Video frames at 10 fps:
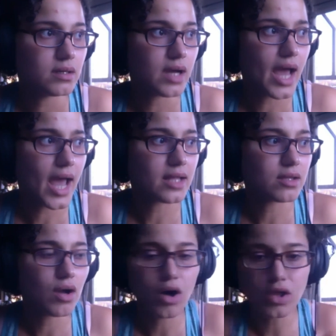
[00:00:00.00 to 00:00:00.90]

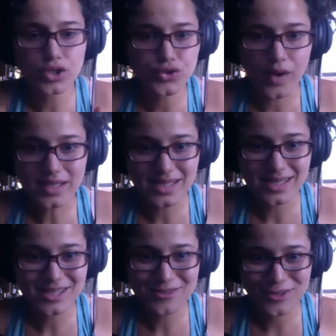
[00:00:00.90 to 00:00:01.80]
And all the
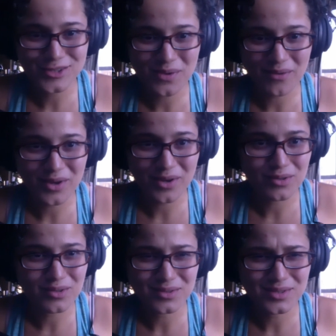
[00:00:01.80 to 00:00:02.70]
dresses for
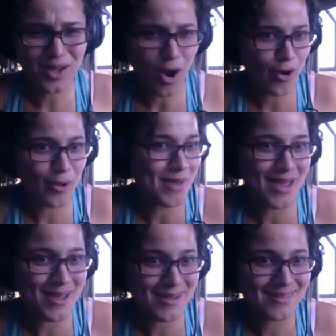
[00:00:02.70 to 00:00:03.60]
12-year-olds aren't
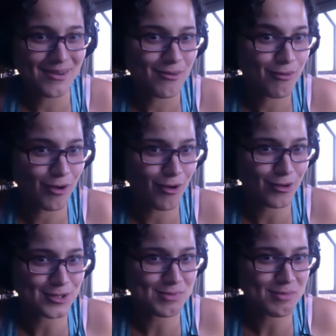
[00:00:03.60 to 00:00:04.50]
made for
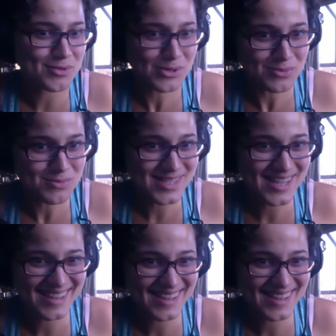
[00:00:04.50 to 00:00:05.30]
girls with boobs,